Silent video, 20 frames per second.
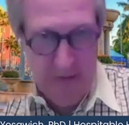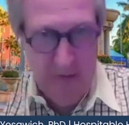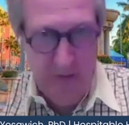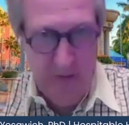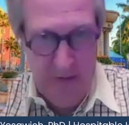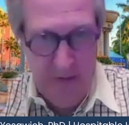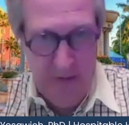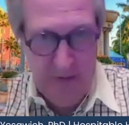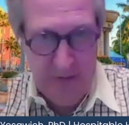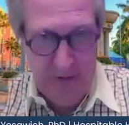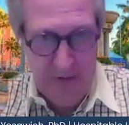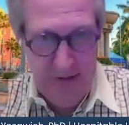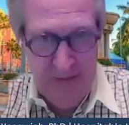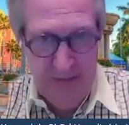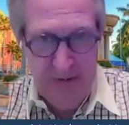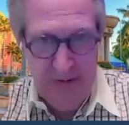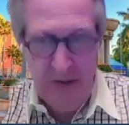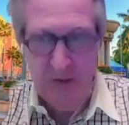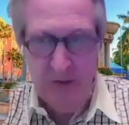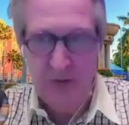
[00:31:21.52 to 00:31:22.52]
treated as
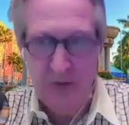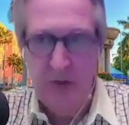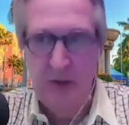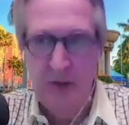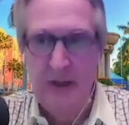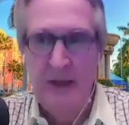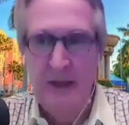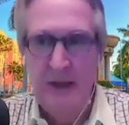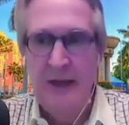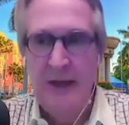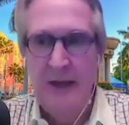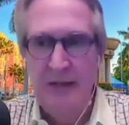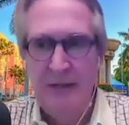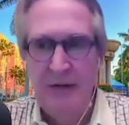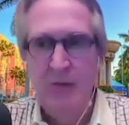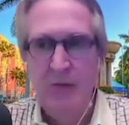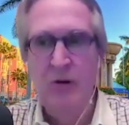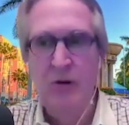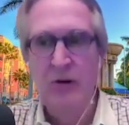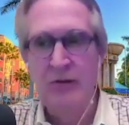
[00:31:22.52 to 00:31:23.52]
confidential, if
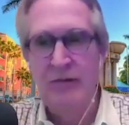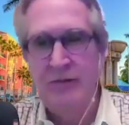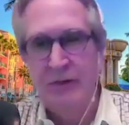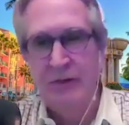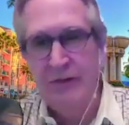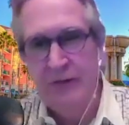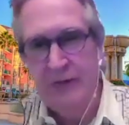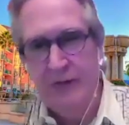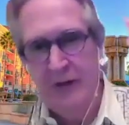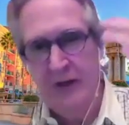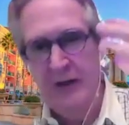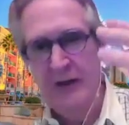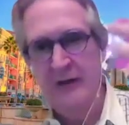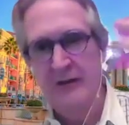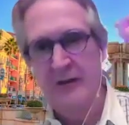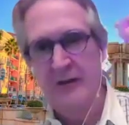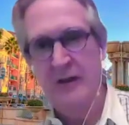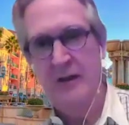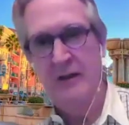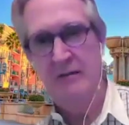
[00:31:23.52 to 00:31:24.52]
it will
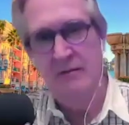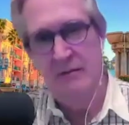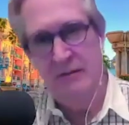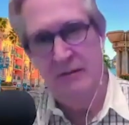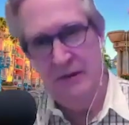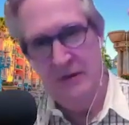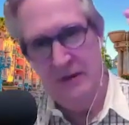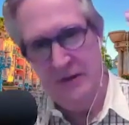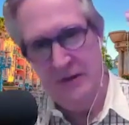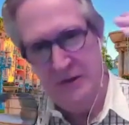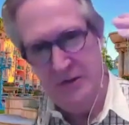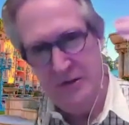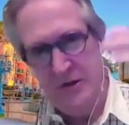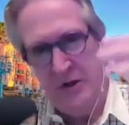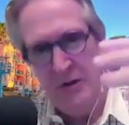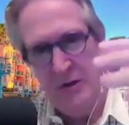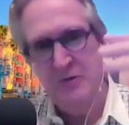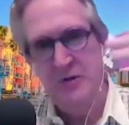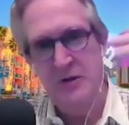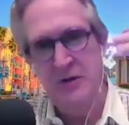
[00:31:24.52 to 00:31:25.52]
facilitate their
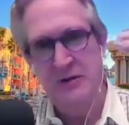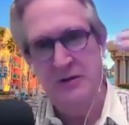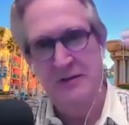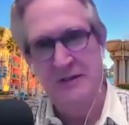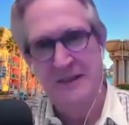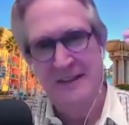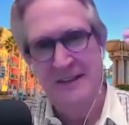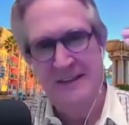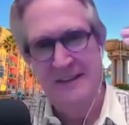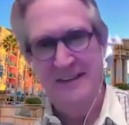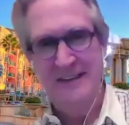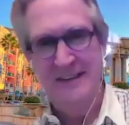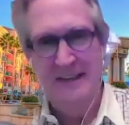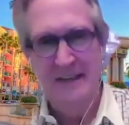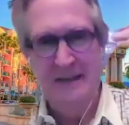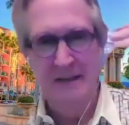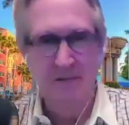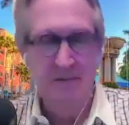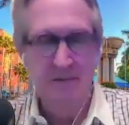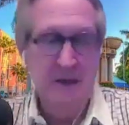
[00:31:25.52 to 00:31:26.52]
consumption.
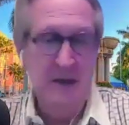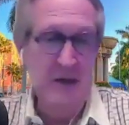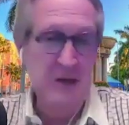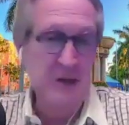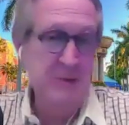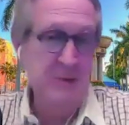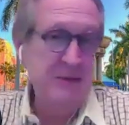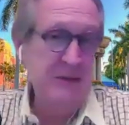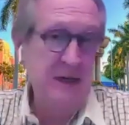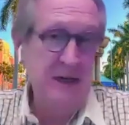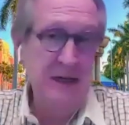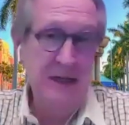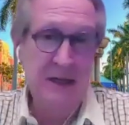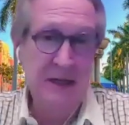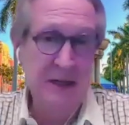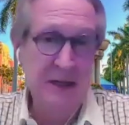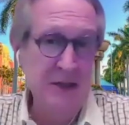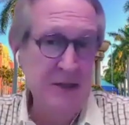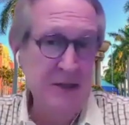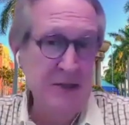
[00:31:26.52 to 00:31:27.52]
And
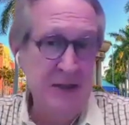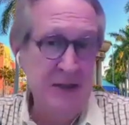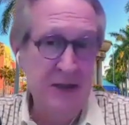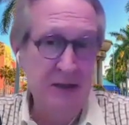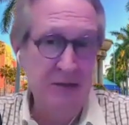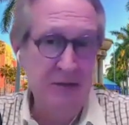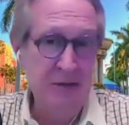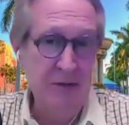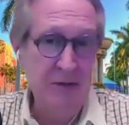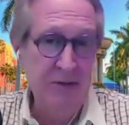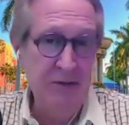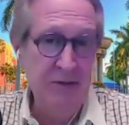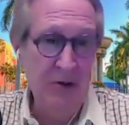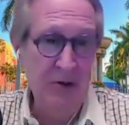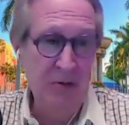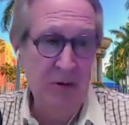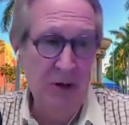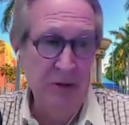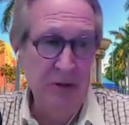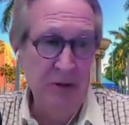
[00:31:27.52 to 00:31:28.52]
hospitality does that very, very
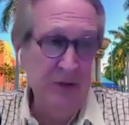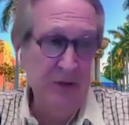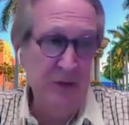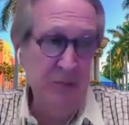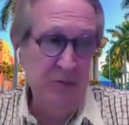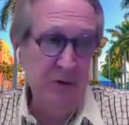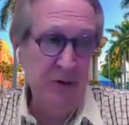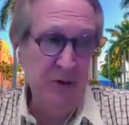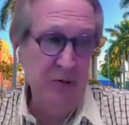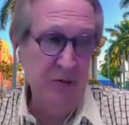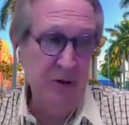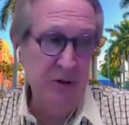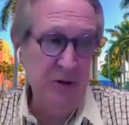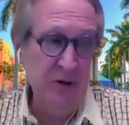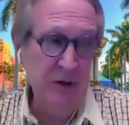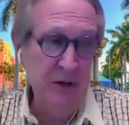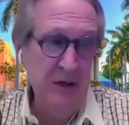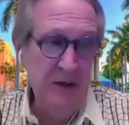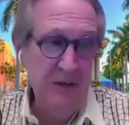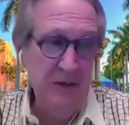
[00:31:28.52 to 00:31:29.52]
well to the point where
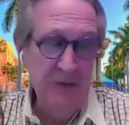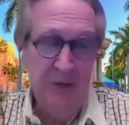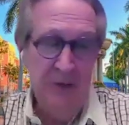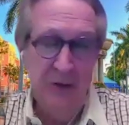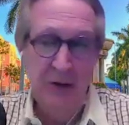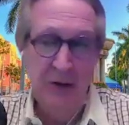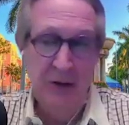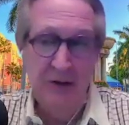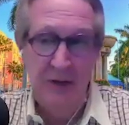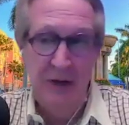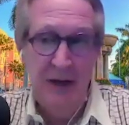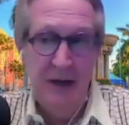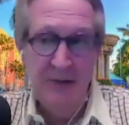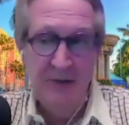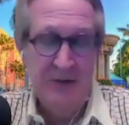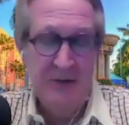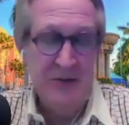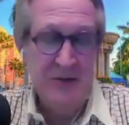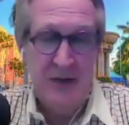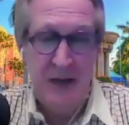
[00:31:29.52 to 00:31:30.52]
you don't even have
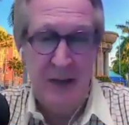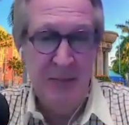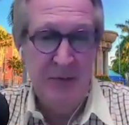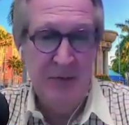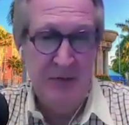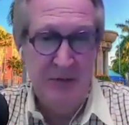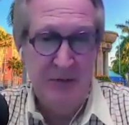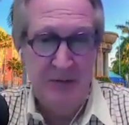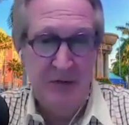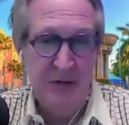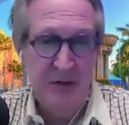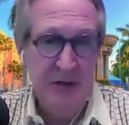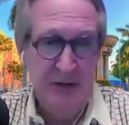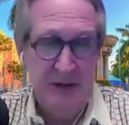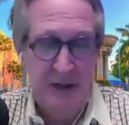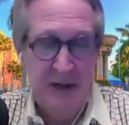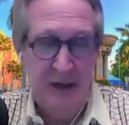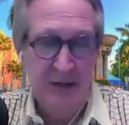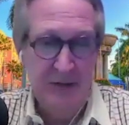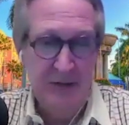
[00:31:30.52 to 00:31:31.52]
to stop at the front
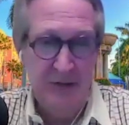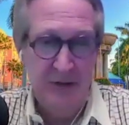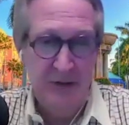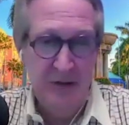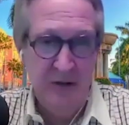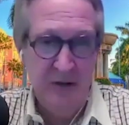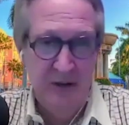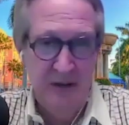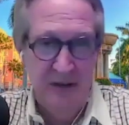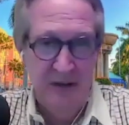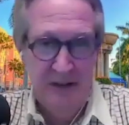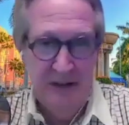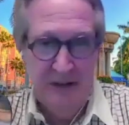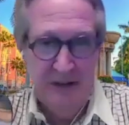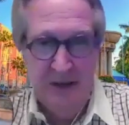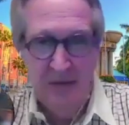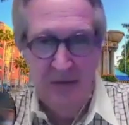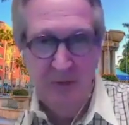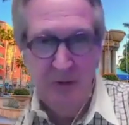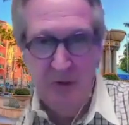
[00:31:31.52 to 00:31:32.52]
desk to
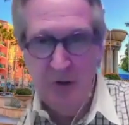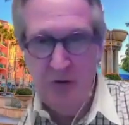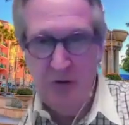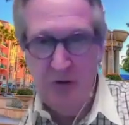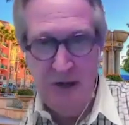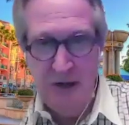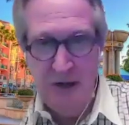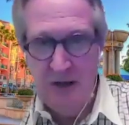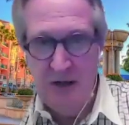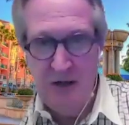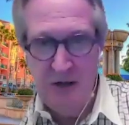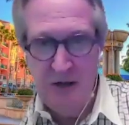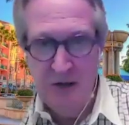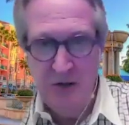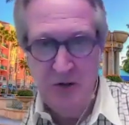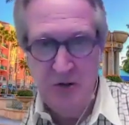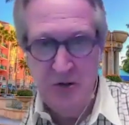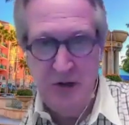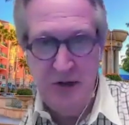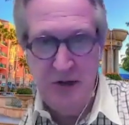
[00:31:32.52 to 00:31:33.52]
give your credit card to
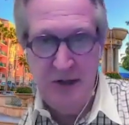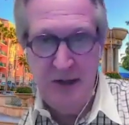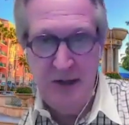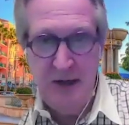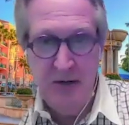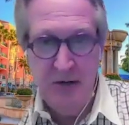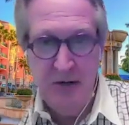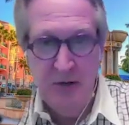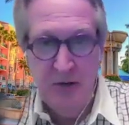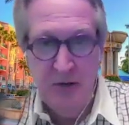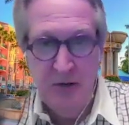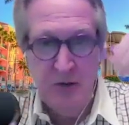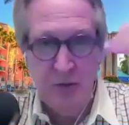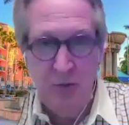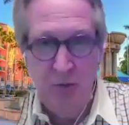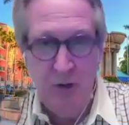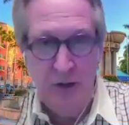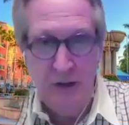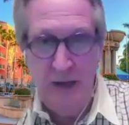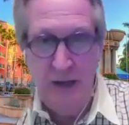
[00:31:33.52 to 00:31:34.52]
check out. You just
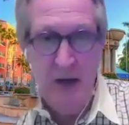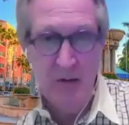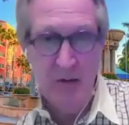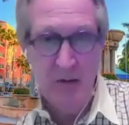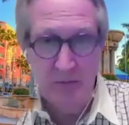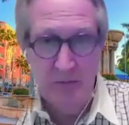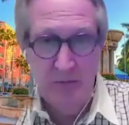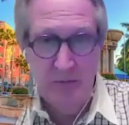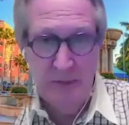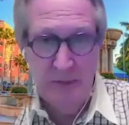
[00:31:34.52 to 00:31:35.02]
walk out,